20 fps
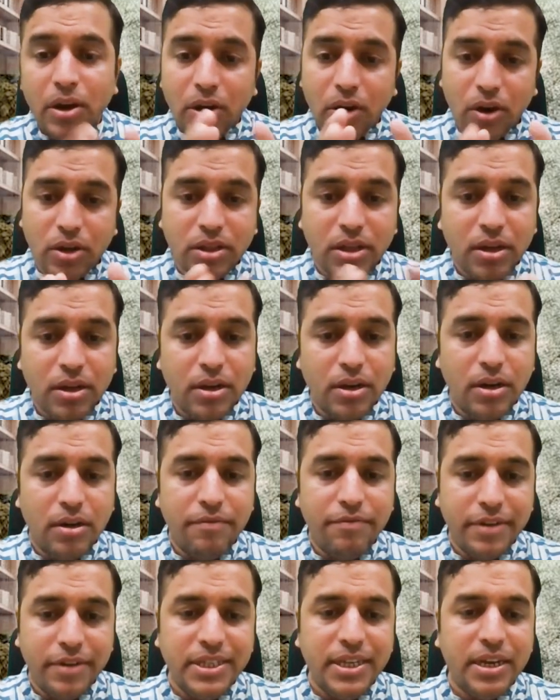on the
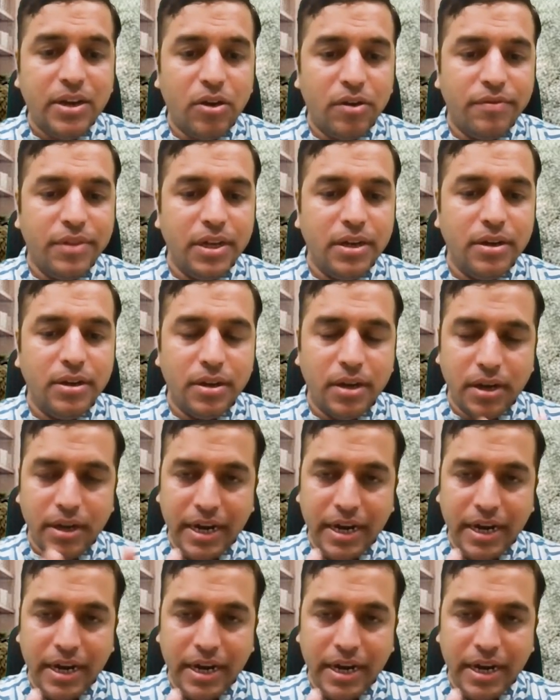physique of the